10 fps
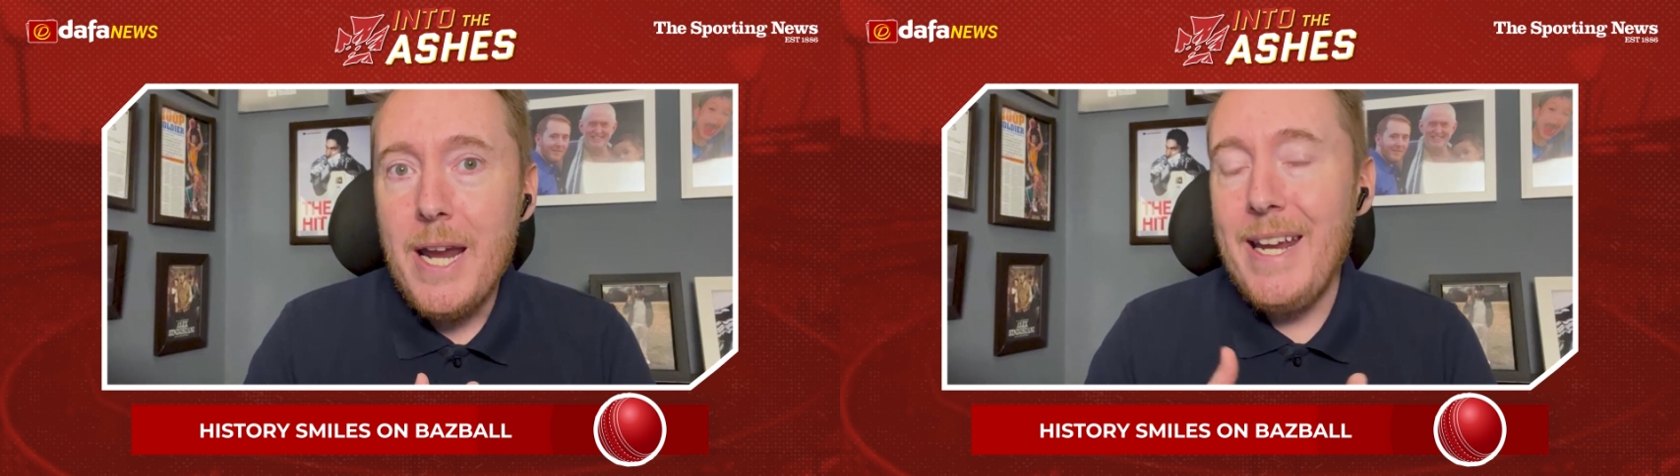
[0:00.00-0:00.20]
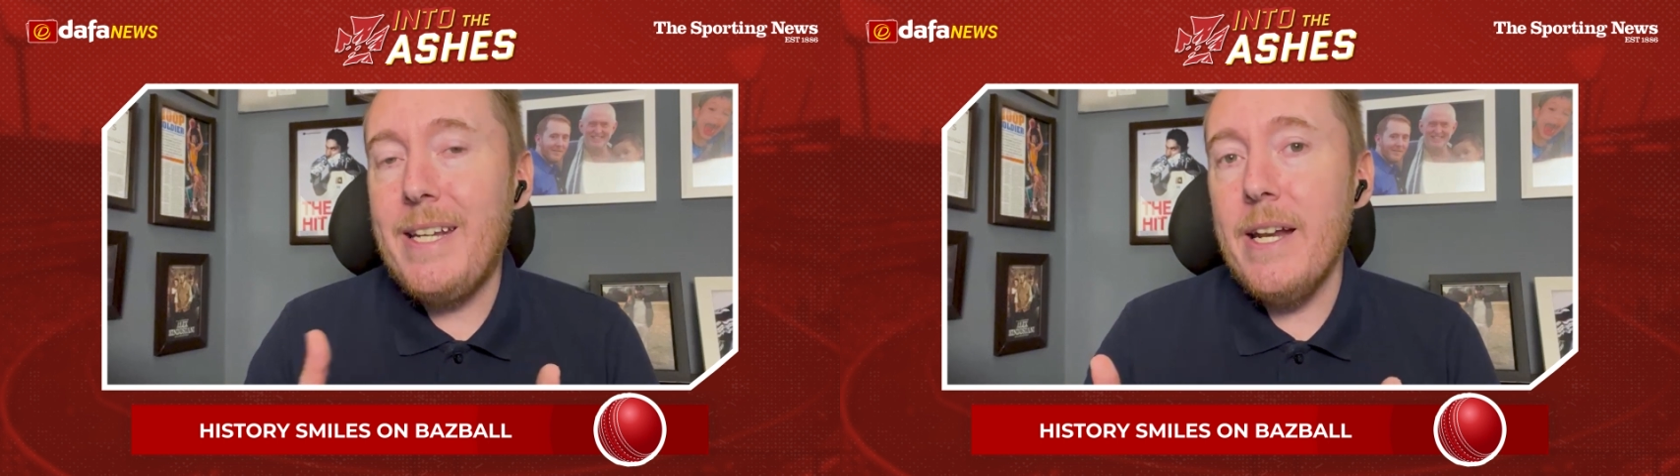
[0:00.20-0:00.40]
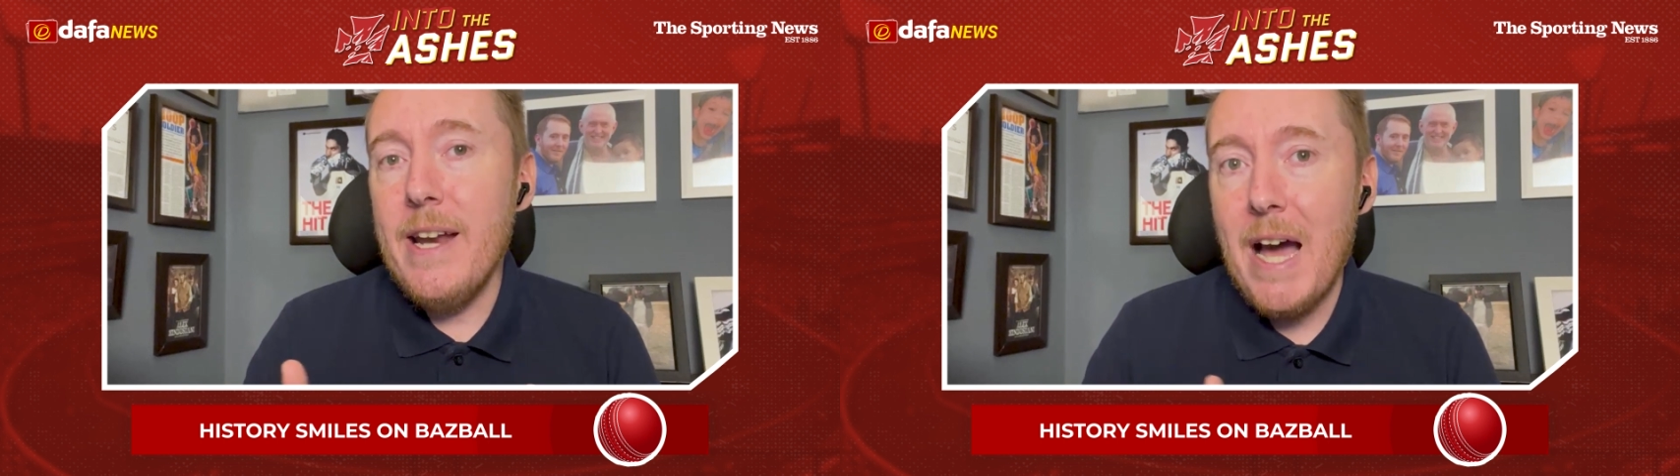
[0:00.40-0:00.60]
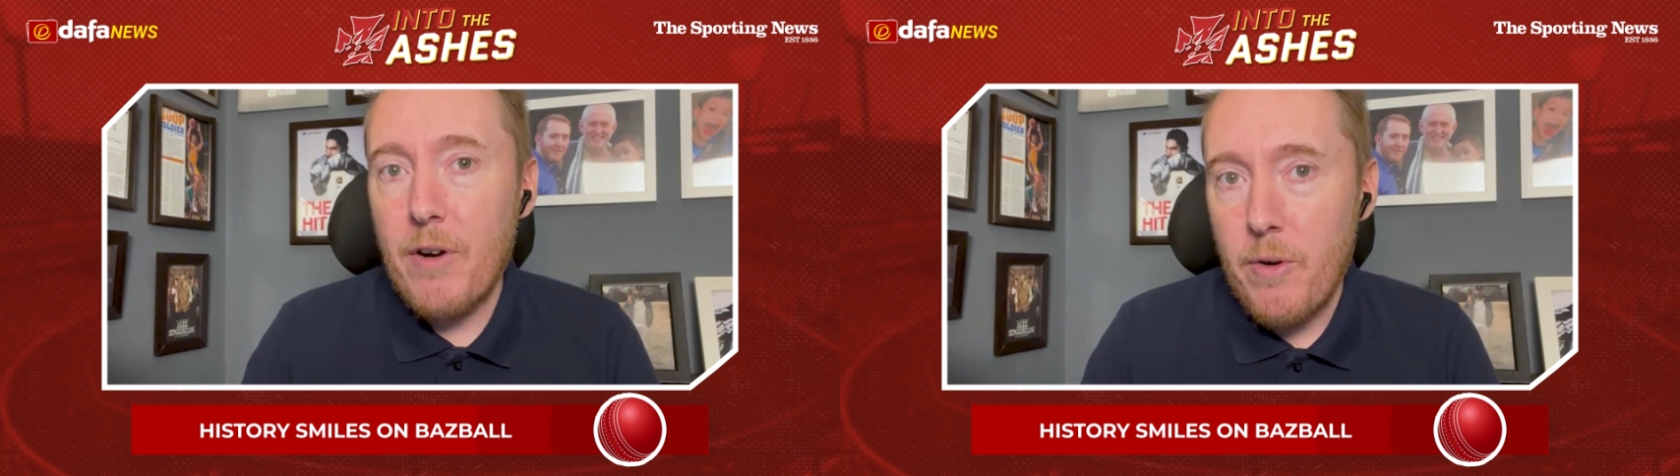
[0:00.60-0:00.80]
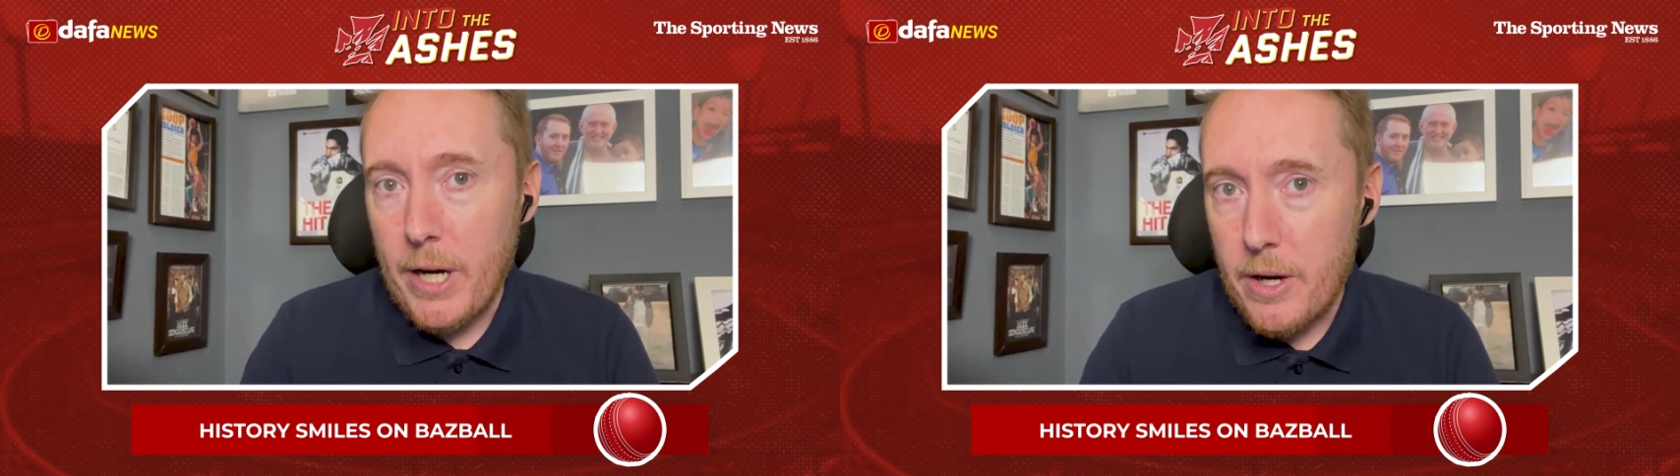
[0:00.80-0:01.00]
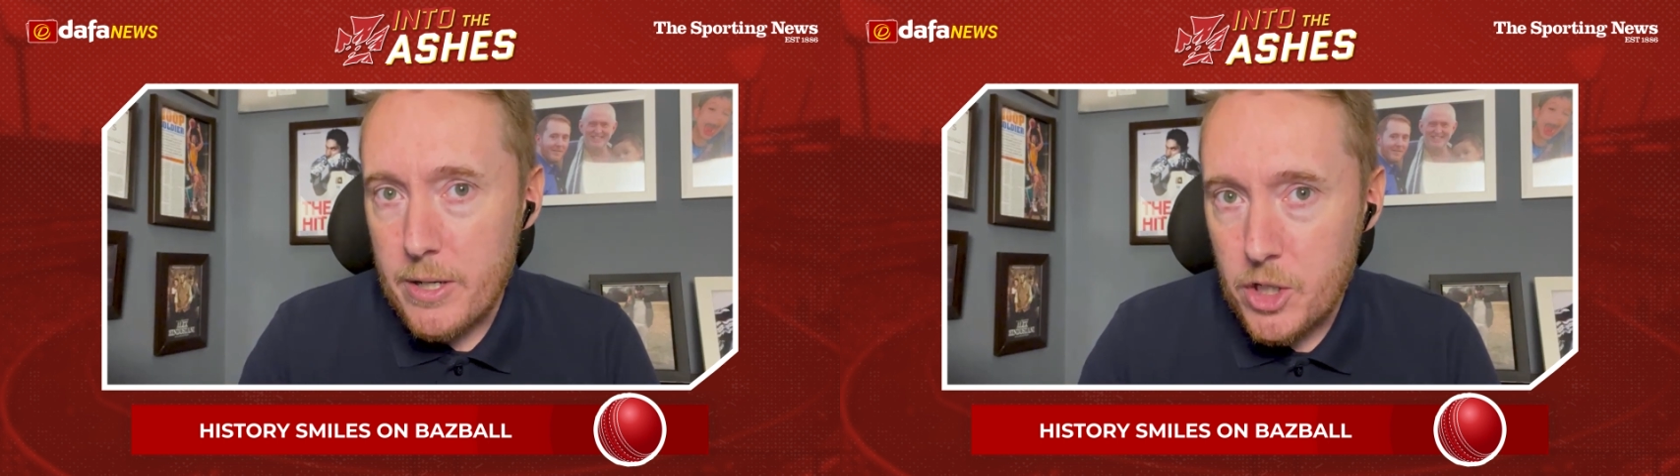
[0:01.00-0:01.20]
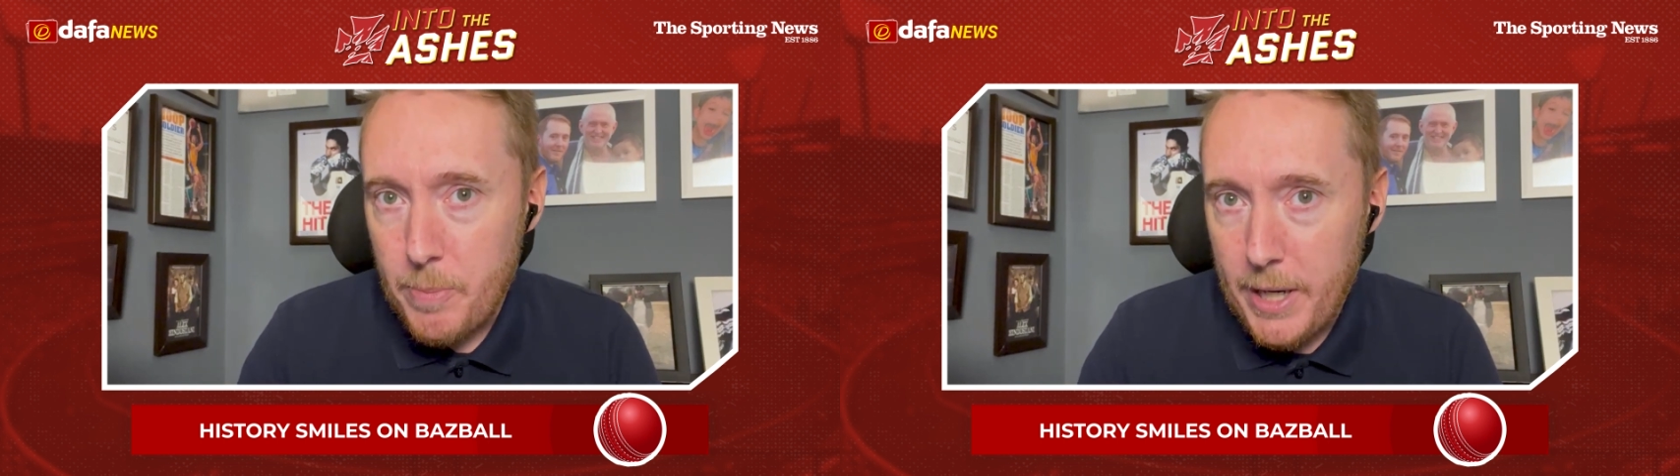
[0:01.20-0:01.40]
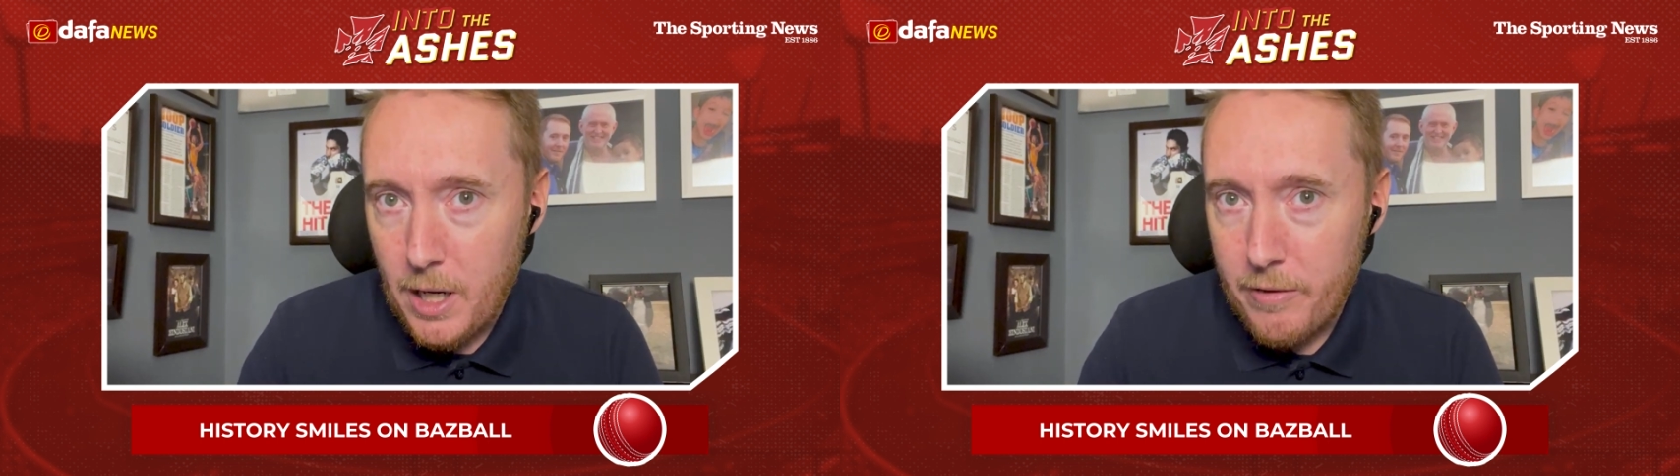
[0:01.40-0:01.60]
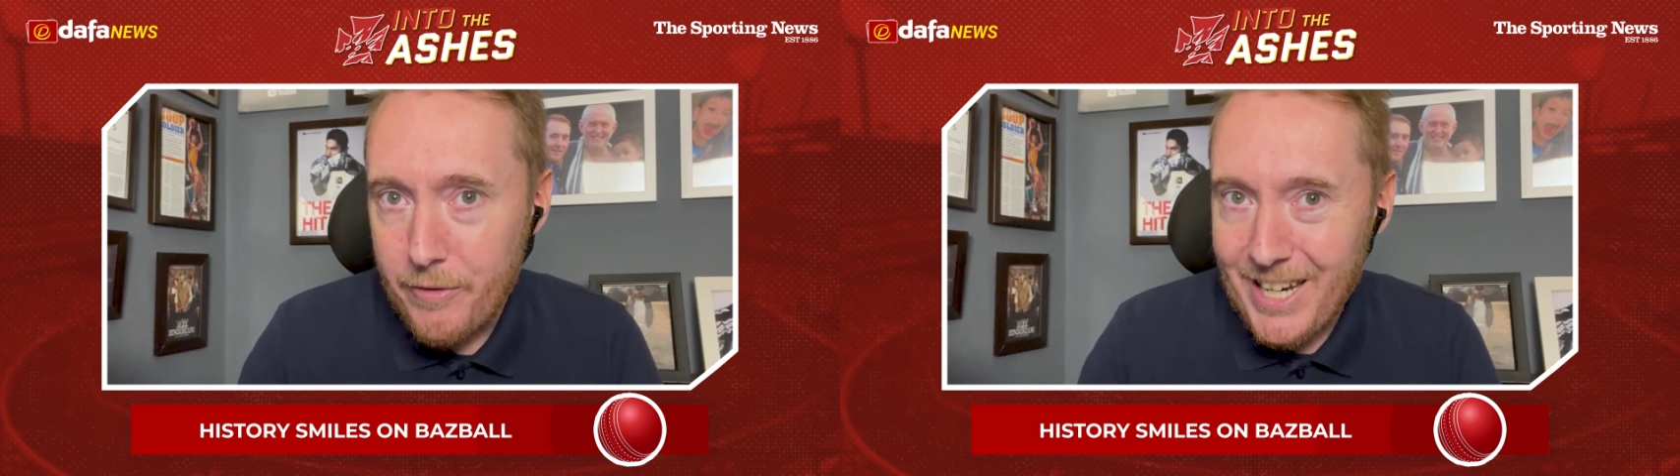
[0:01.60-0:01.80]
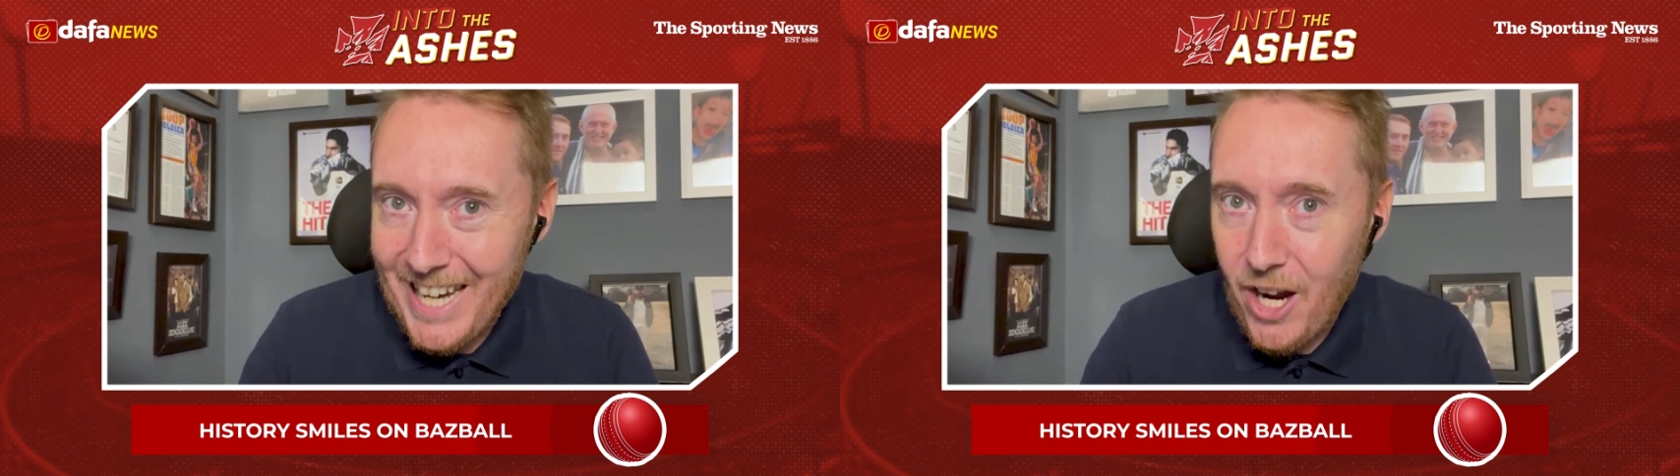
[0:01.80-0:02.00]
he didn't have a record to speak
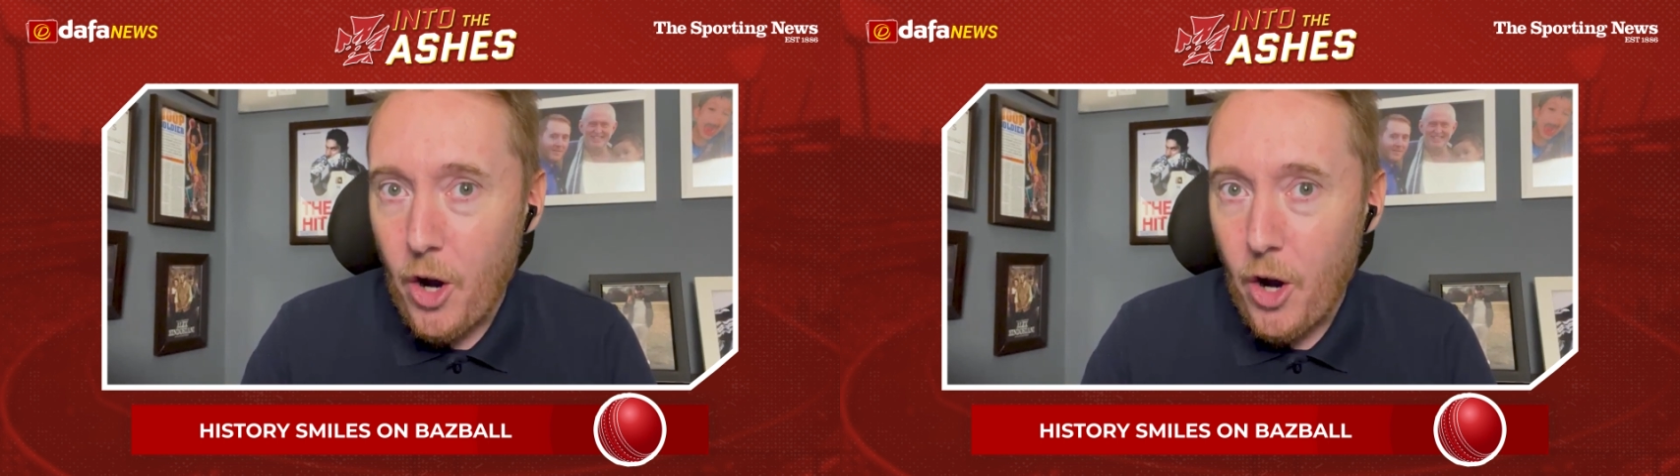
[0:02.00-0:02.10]
of